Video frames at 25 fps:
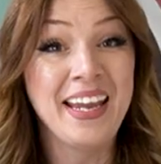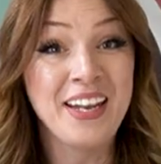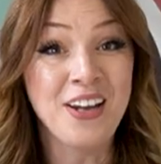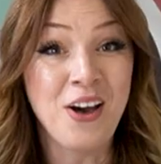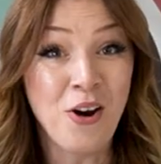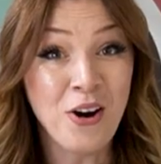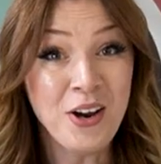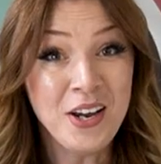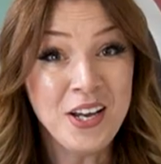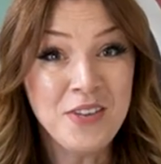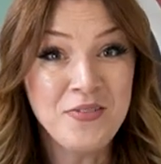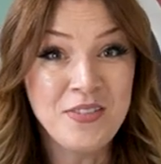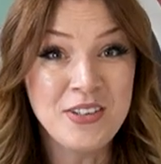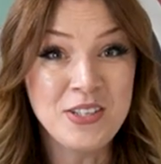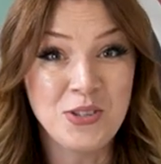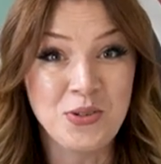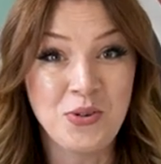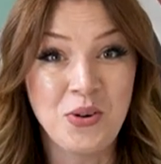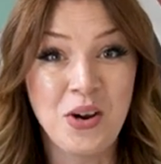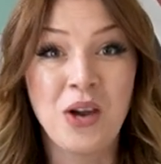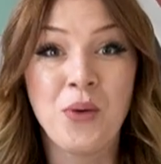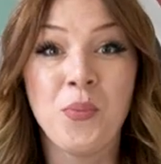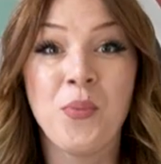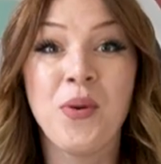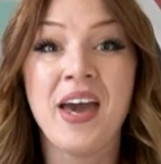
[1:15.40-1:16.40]
In our
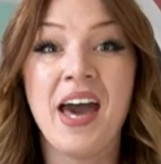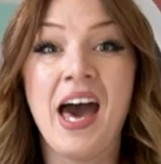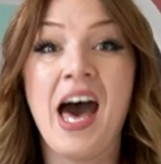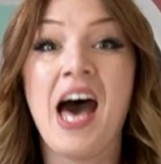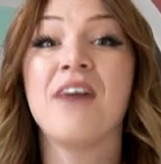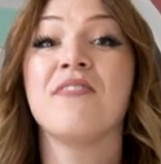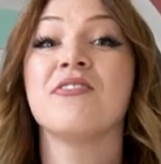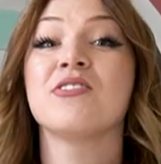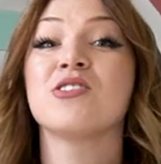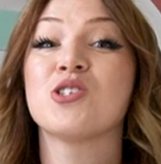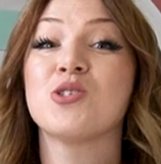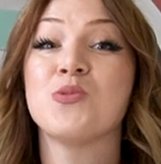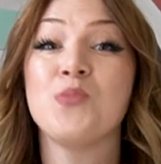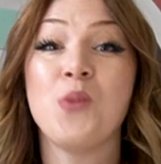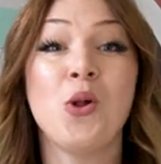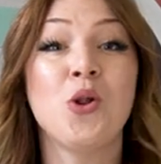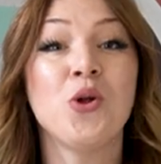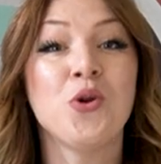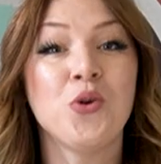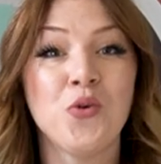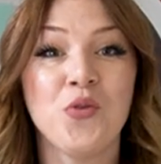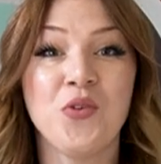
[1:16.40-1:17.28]
inventory, we have smaller